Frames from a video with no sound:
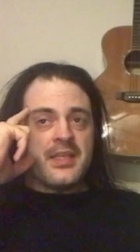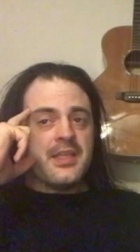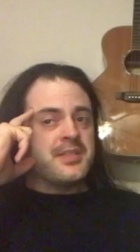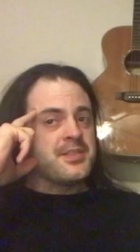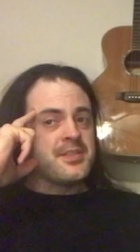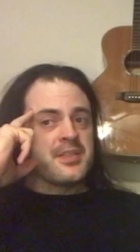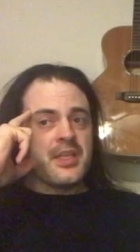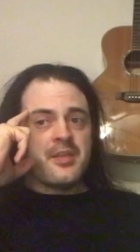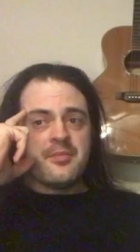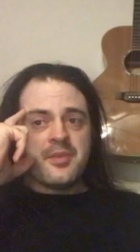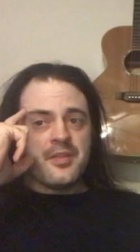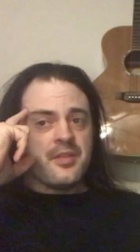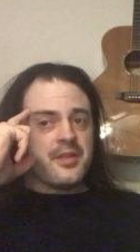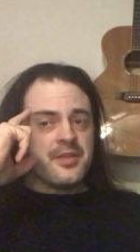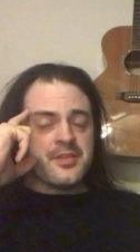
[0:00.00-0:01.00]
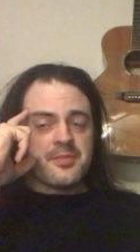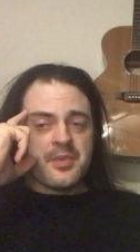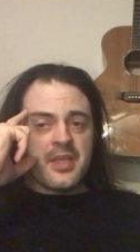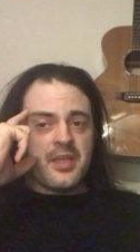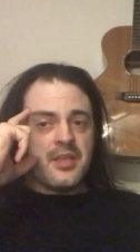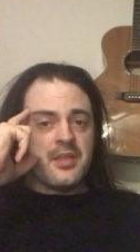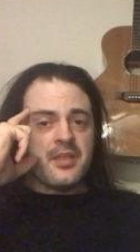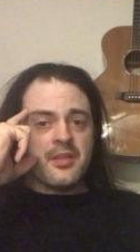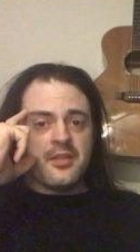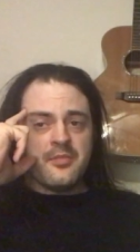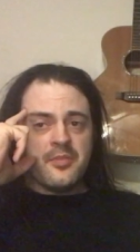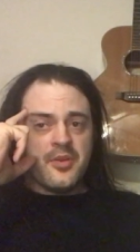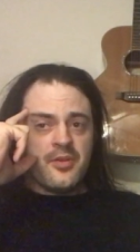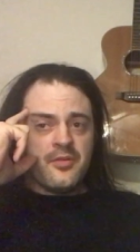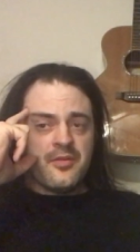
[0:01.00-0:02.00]
a statement that is made in the
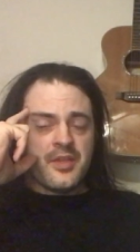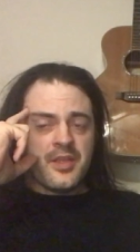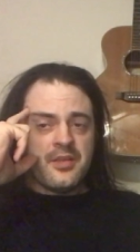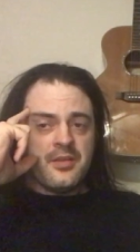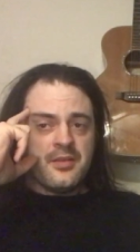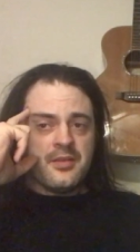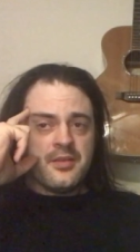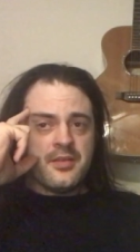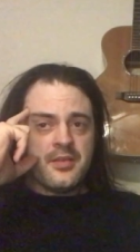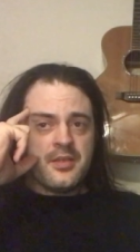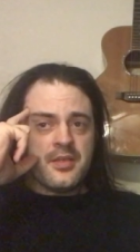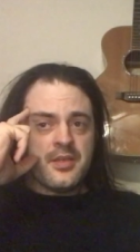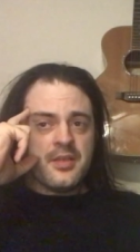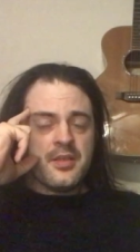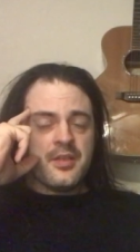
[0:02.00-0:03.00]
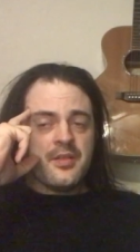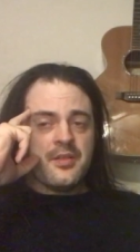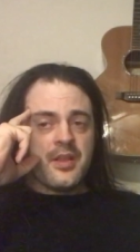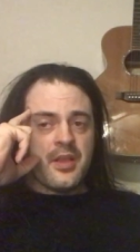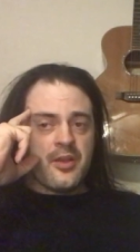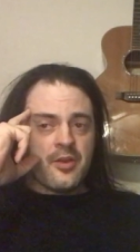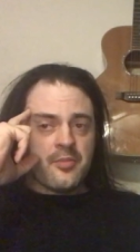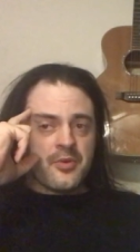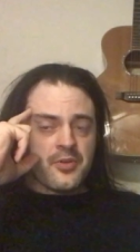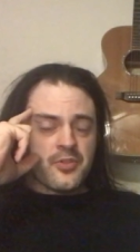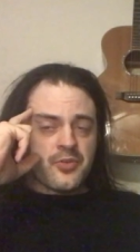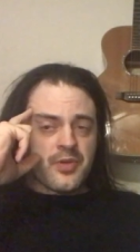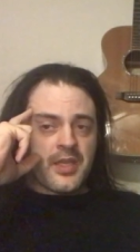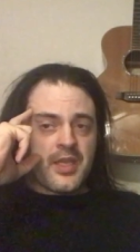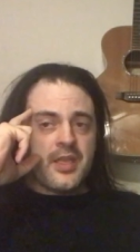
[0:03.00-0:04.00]
movie. They are
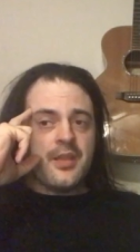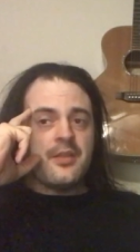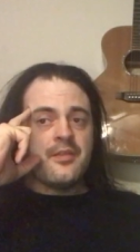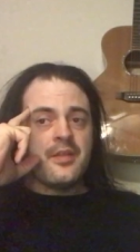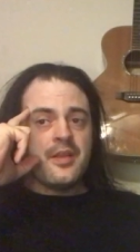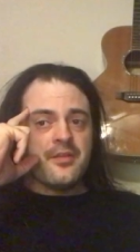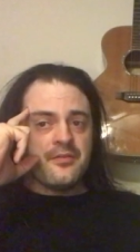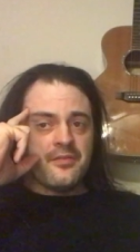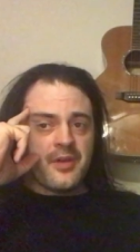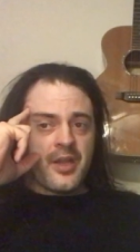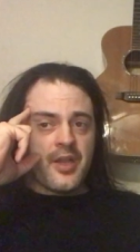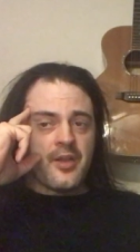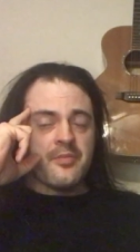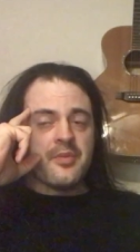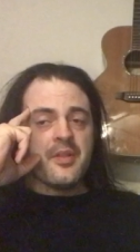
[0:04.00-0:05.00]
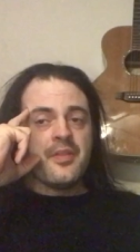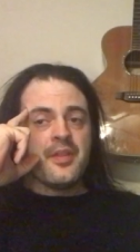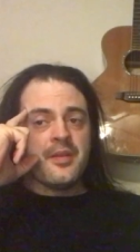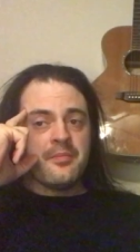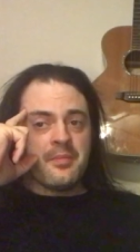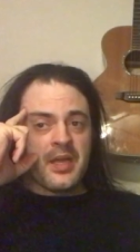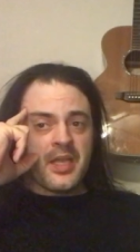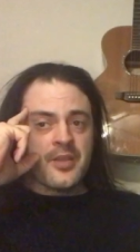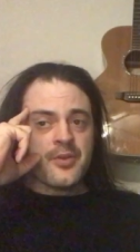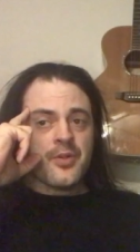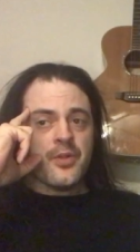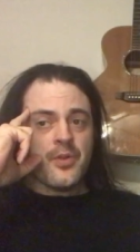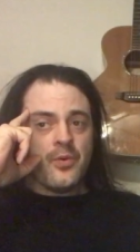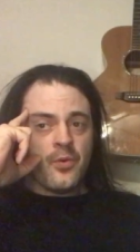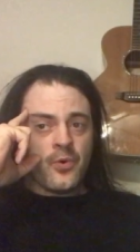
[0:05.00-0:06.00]
portraying the environment that
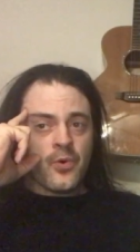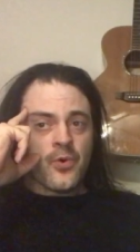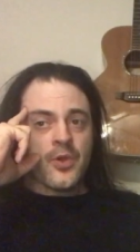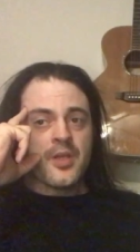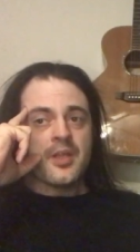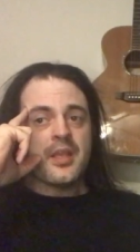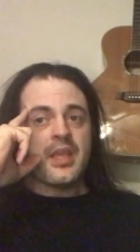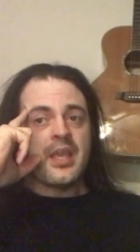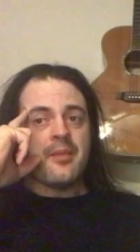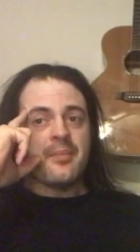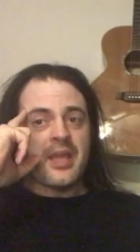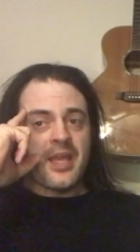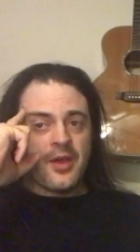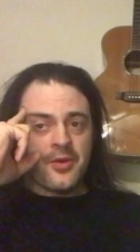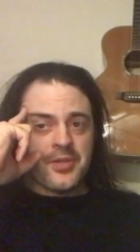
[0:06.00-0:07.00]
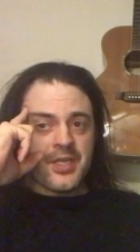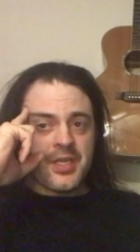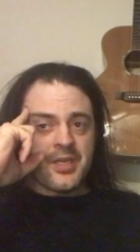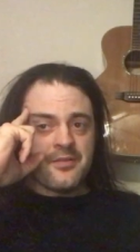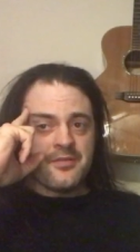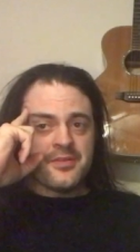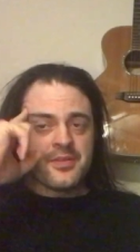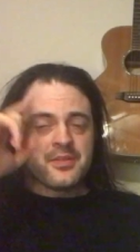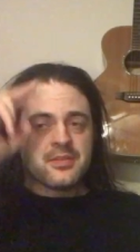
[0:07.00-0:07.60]
Michael Oher came out of.